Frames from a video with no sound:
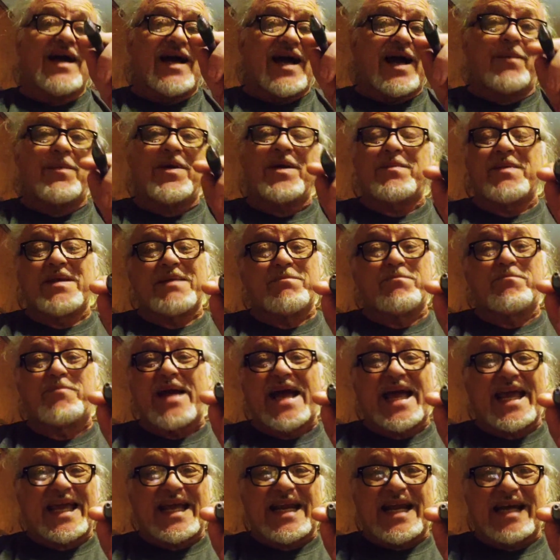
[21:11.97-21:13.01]
I'm going to be
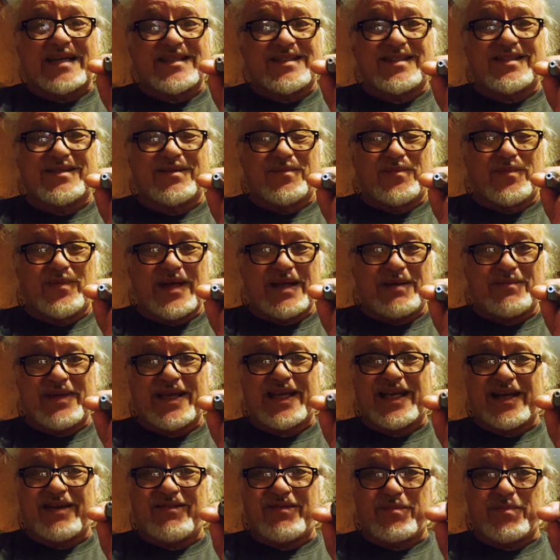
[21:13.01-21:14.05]
banging out some weight,
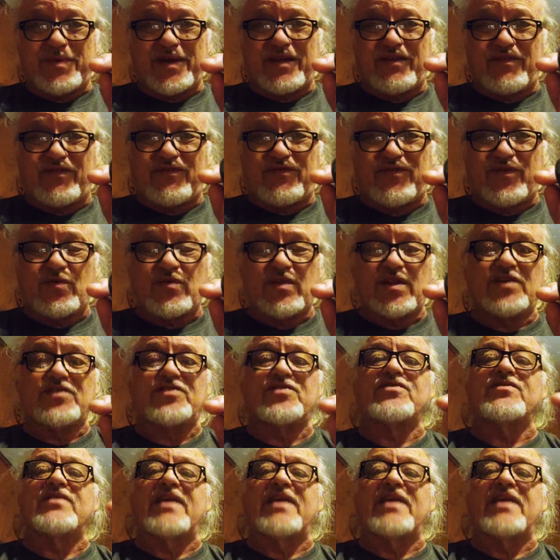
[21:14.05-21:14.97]
making everybody foolish.